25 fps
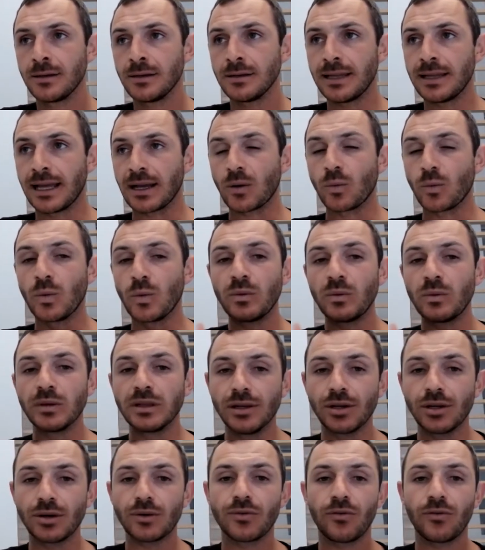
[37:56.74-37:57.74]
Like, we would
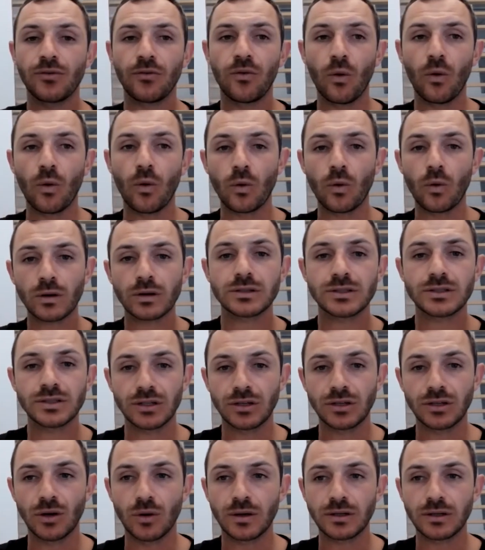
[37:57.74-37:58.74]
look forward to
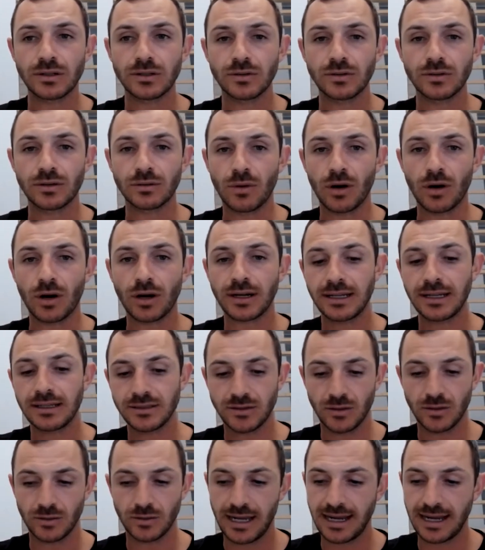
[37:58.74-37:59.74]
going to their
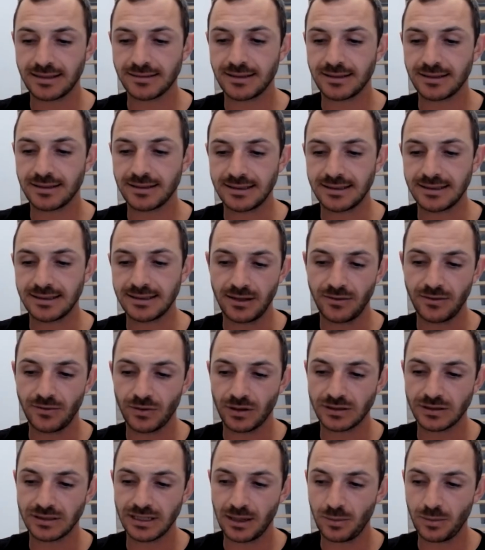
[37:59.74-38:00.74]
market. So Kansas City,
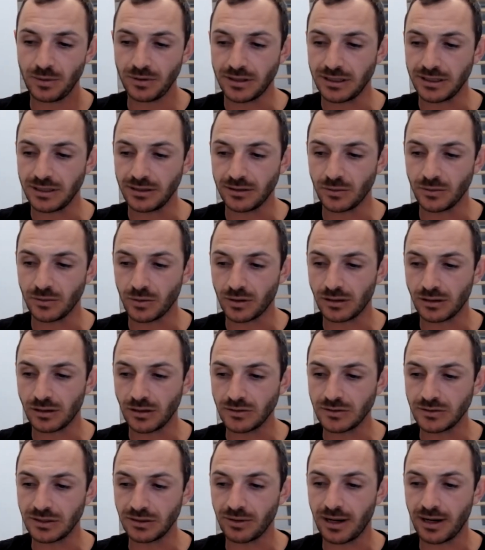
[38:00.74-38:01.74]
for example, the deal that we're
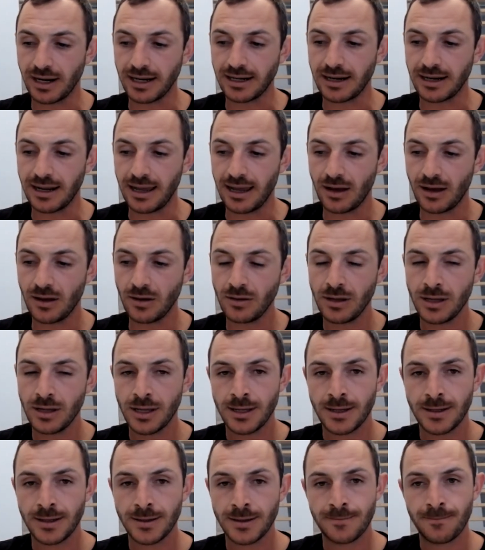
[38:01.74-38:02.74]
closing right now,
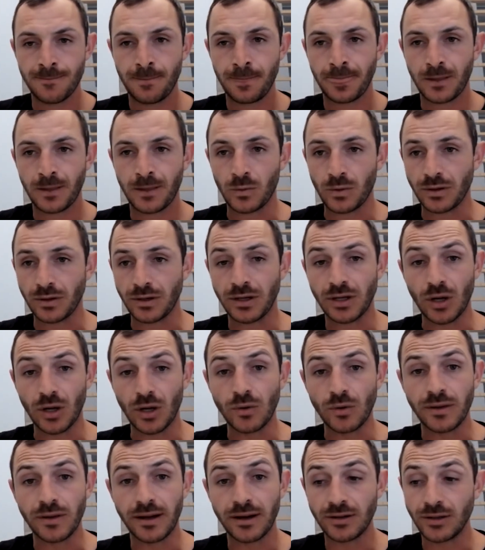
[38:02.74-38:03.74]
we're going to
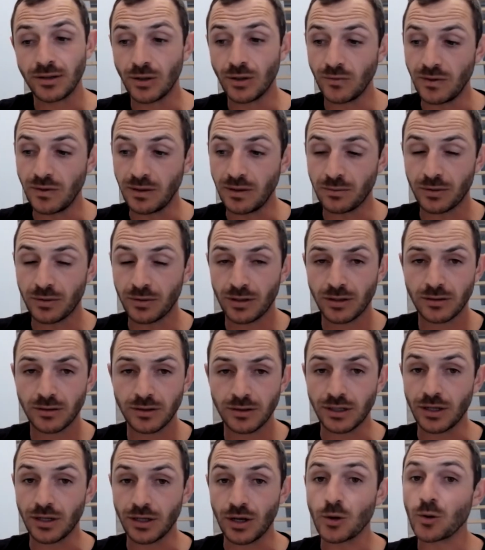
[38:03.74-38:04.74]
go there in November. We're
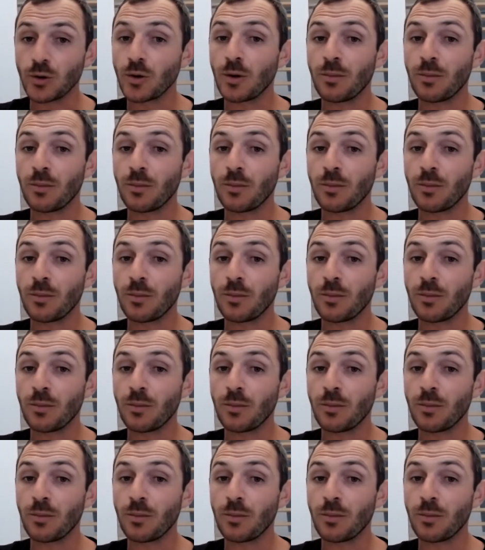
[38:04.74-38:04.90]
going to go to a